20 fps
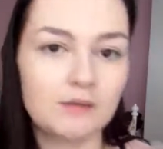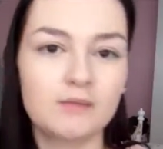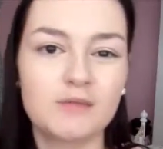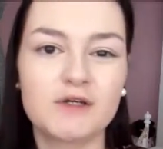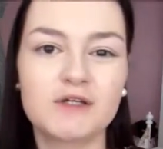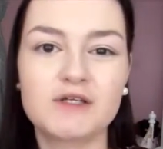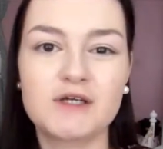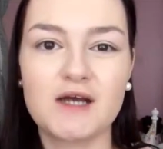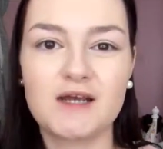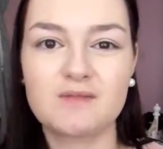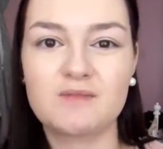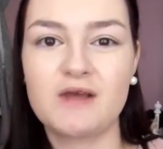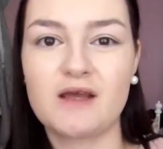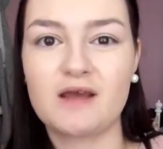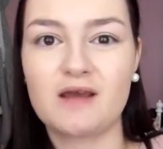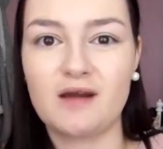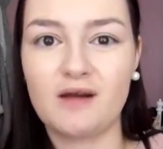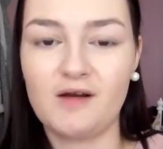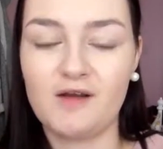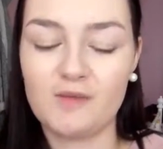My chair's
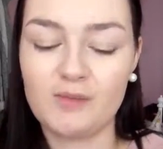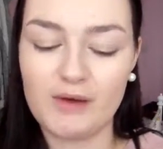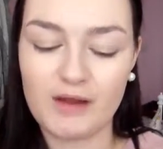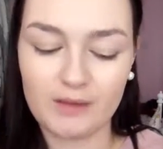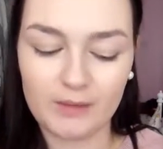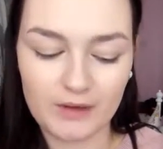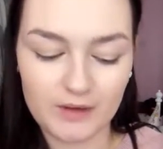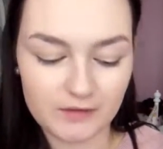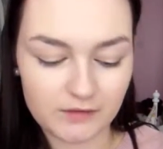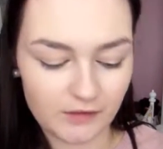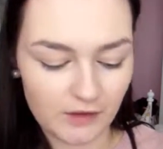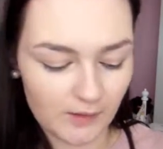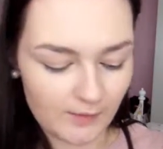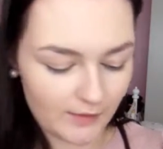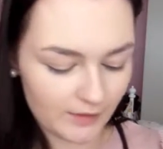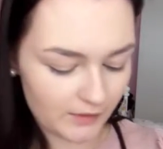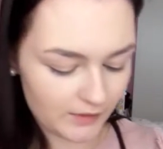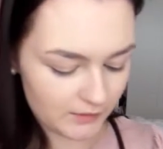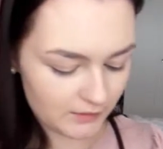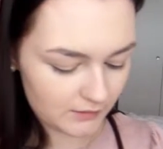making a noise, by the way, sorry
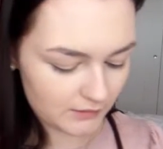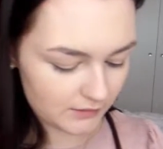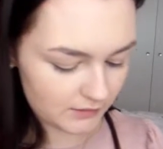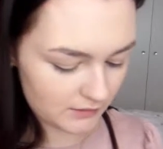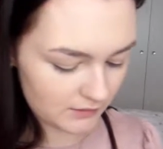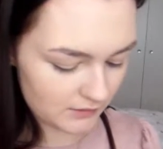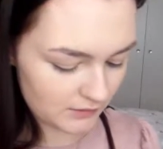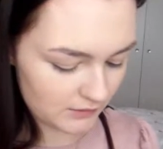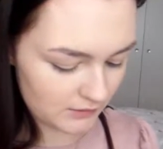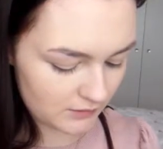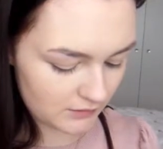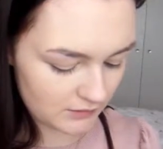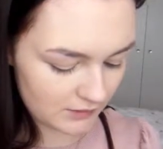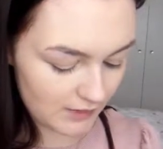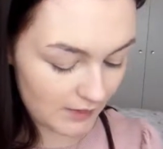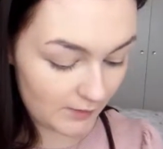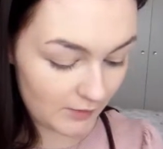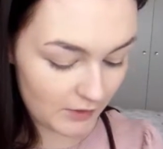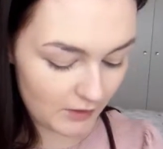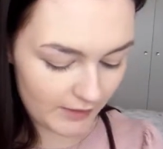about that.
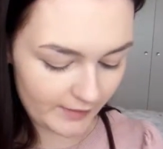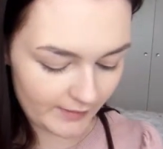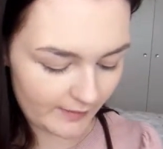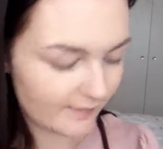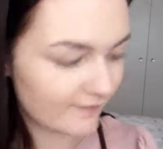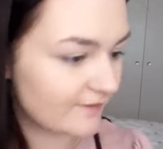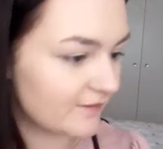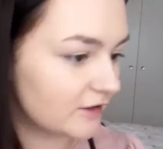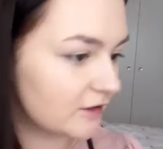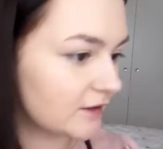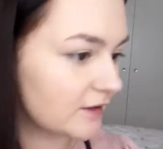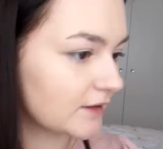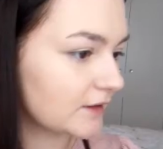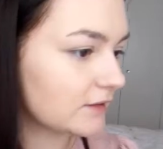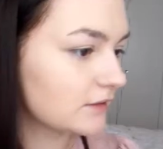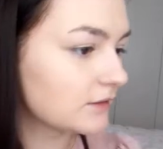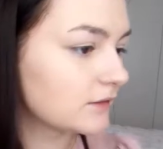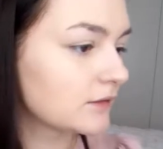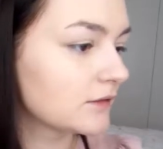I'm not like farting.